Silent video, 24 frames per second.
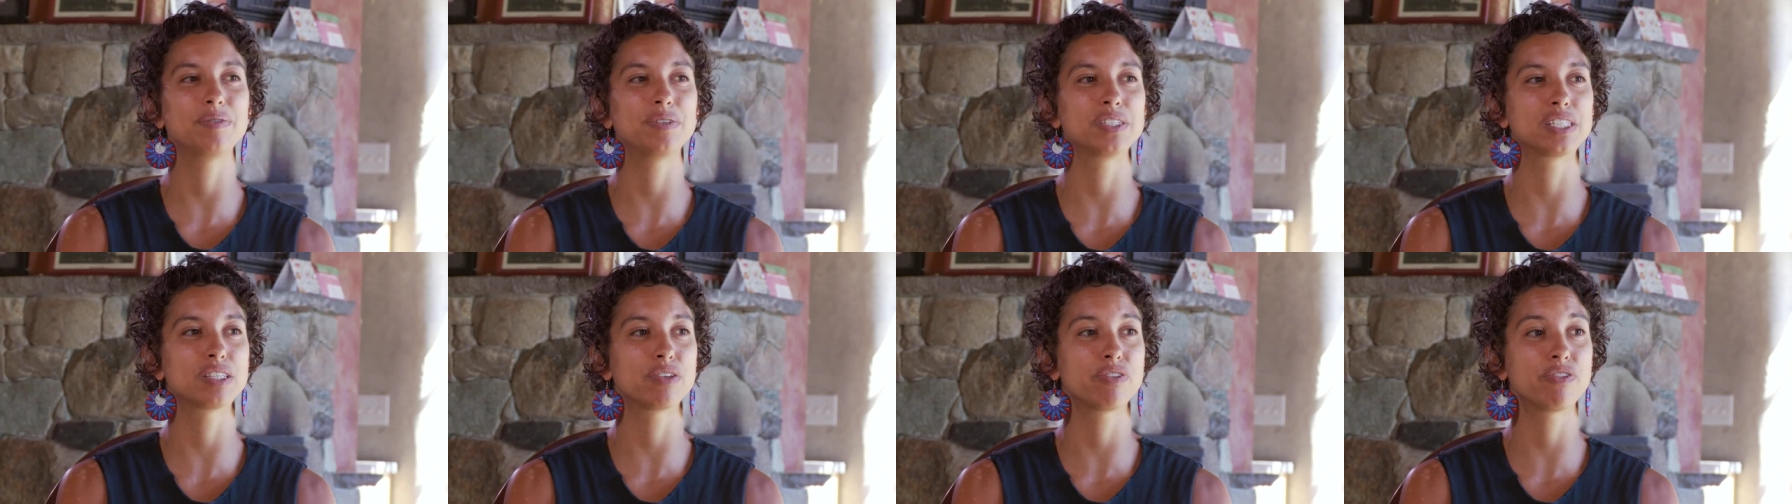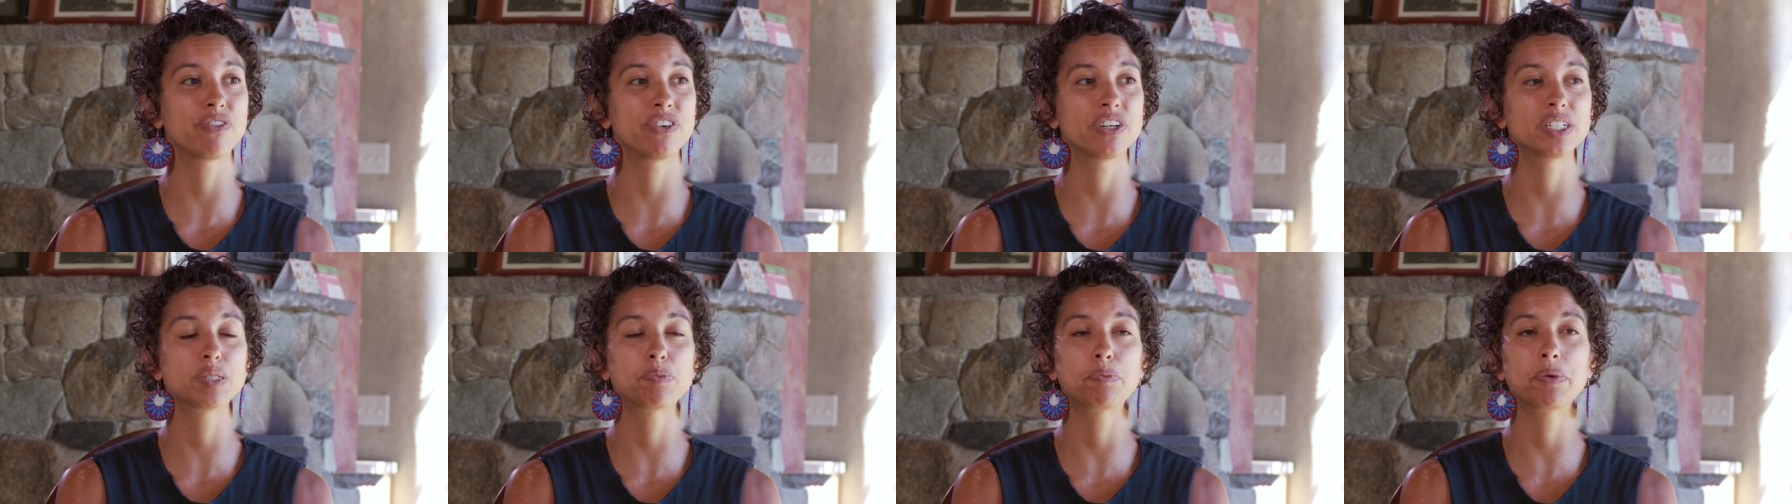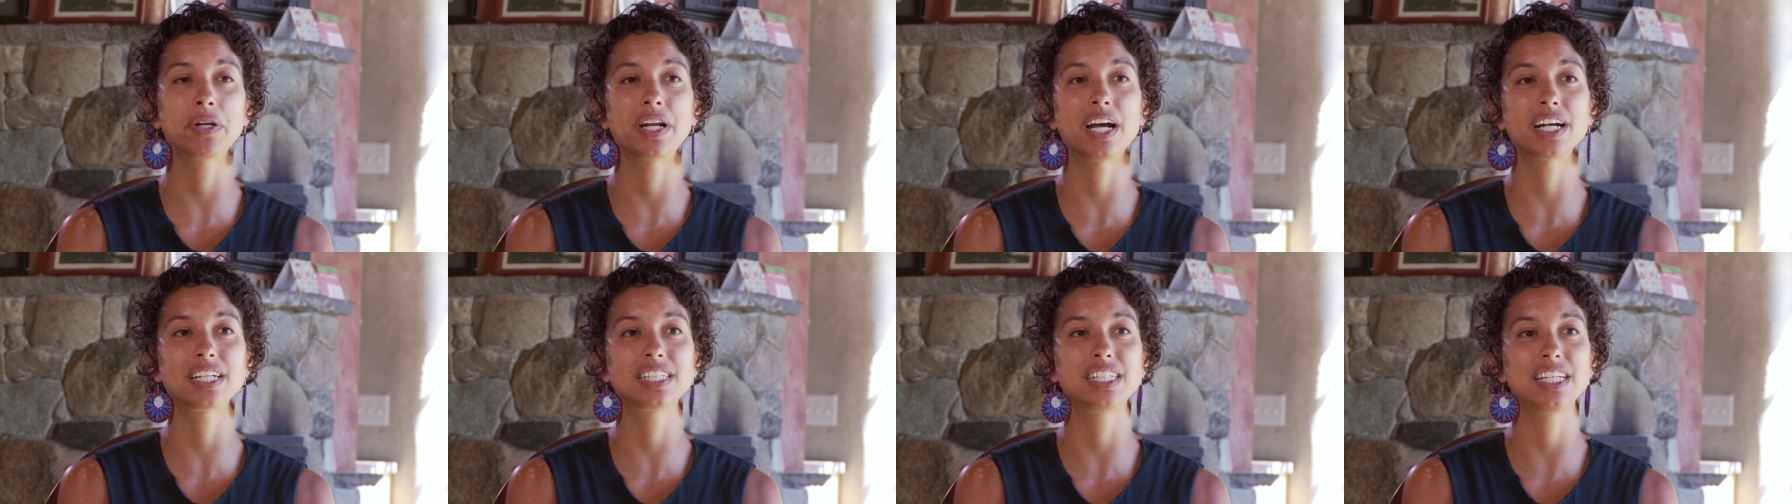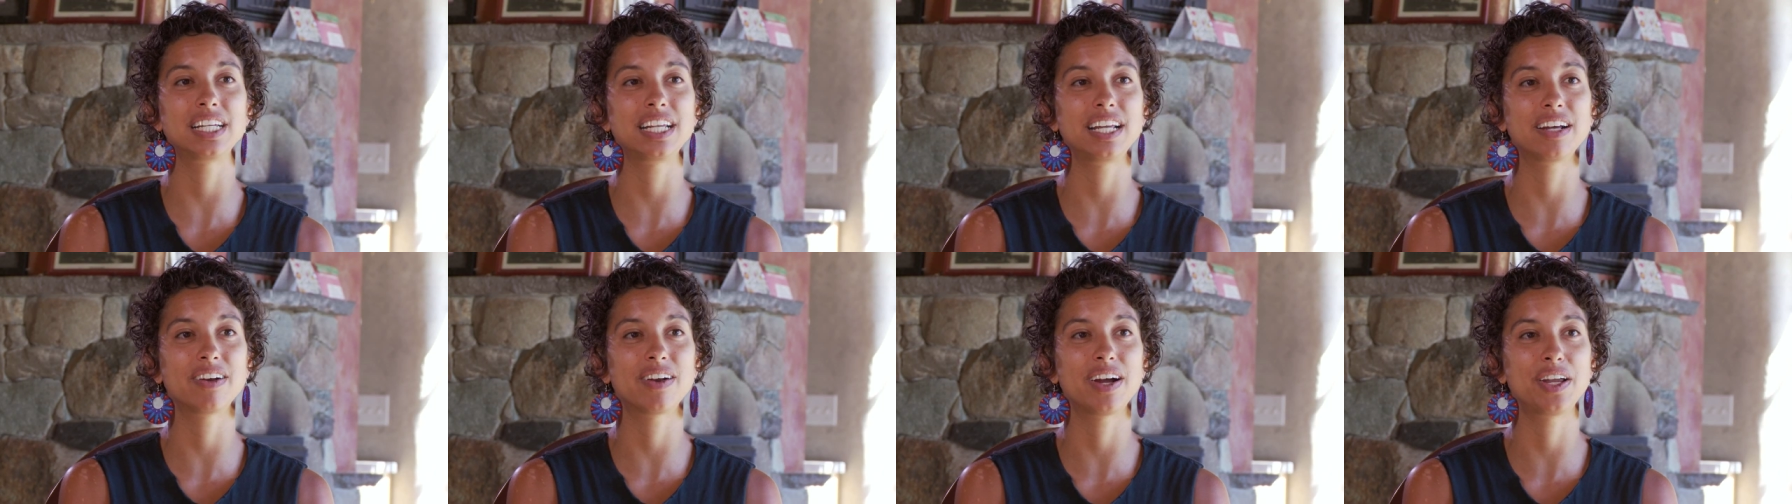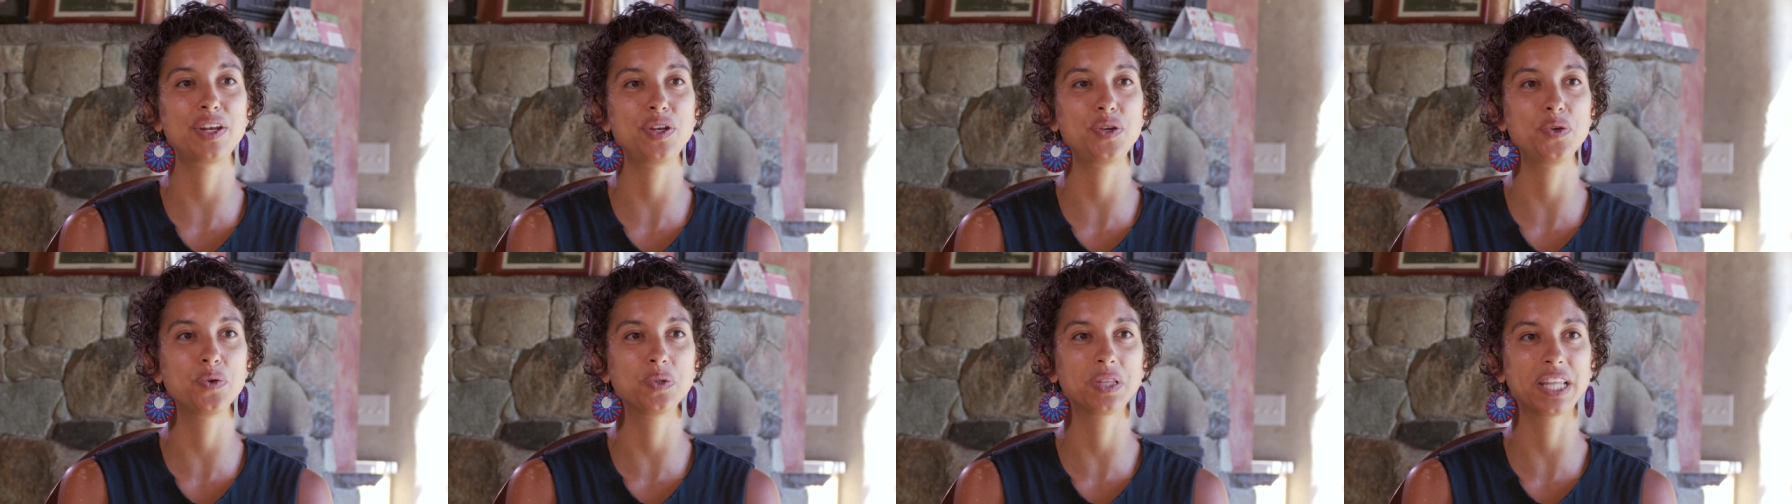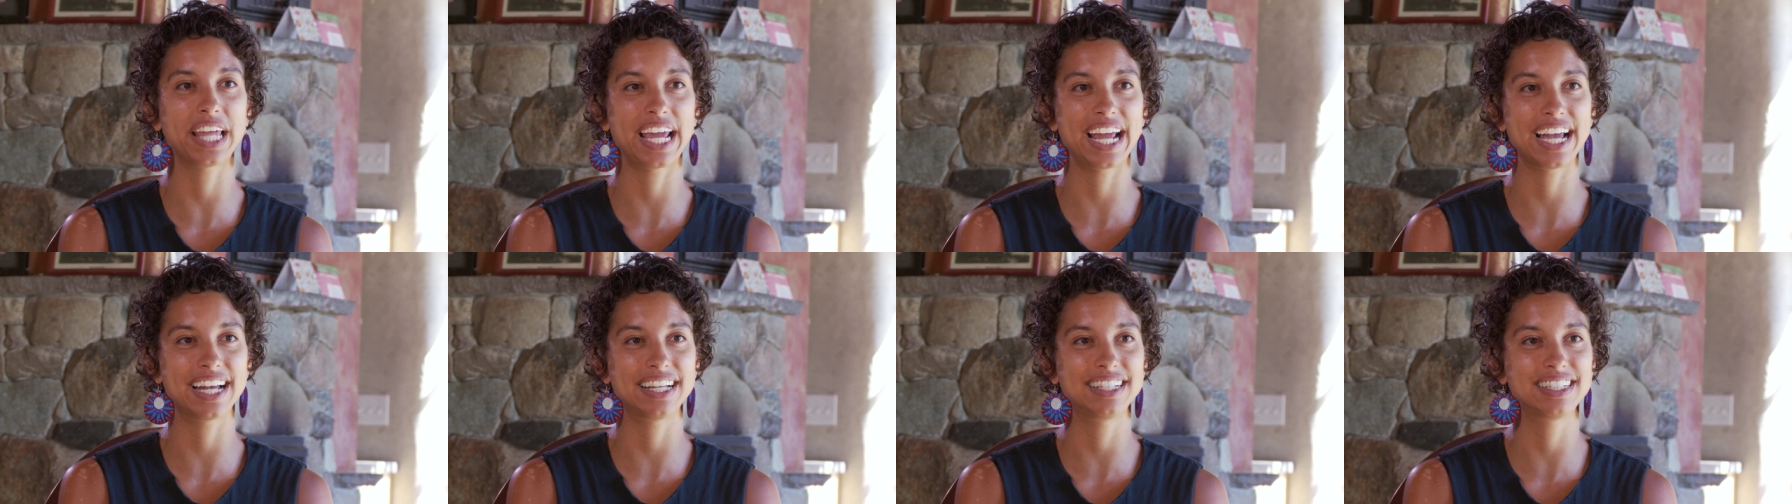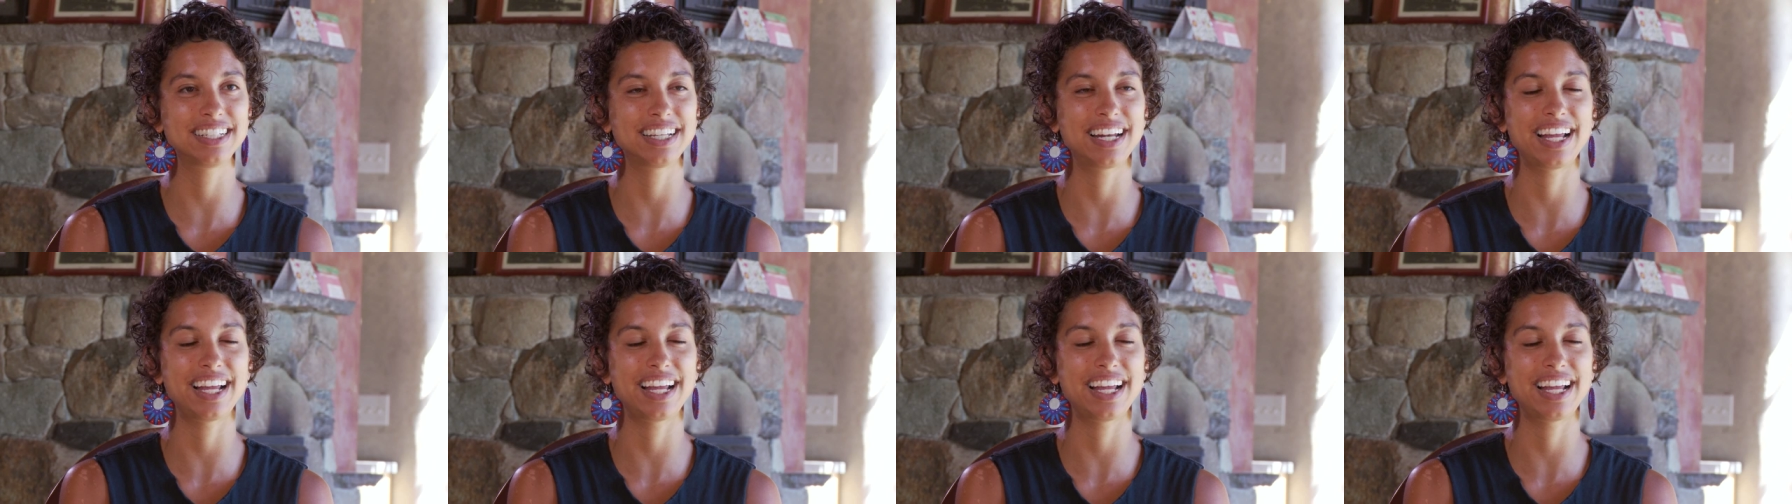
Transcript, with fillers: It was the first production year on new land,